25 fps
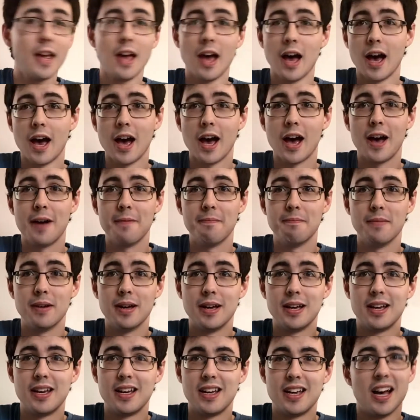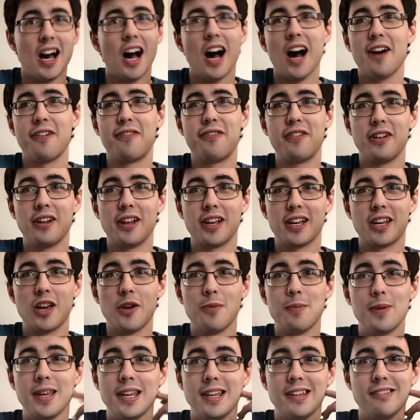I feel like it
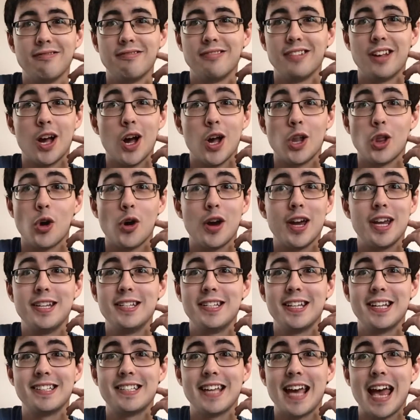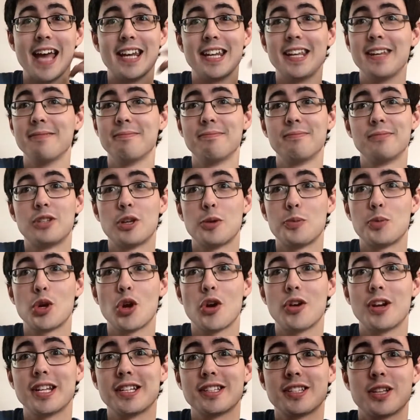would be a lot easier to edit, to be
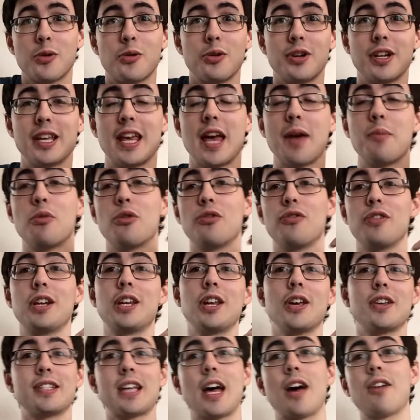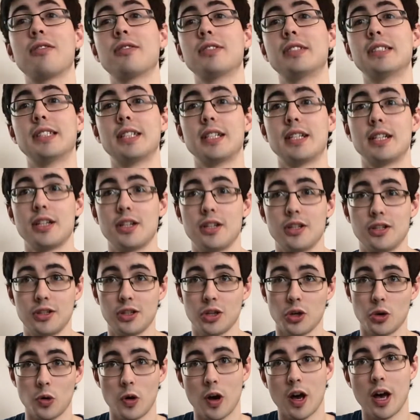honest. I want to get more videos out.
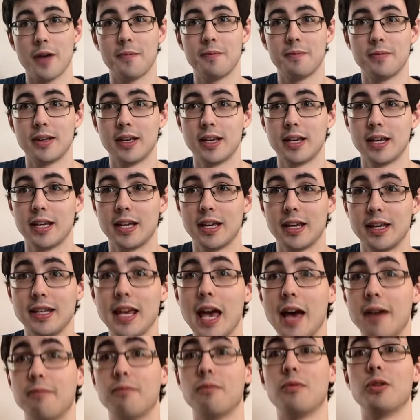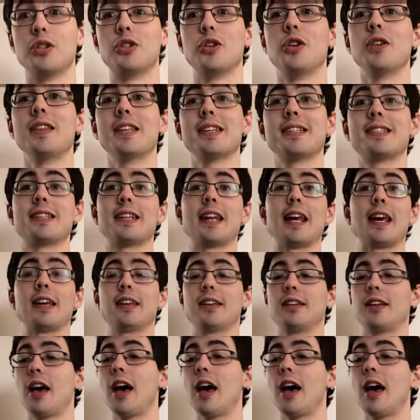So, yeah, we're doing this today.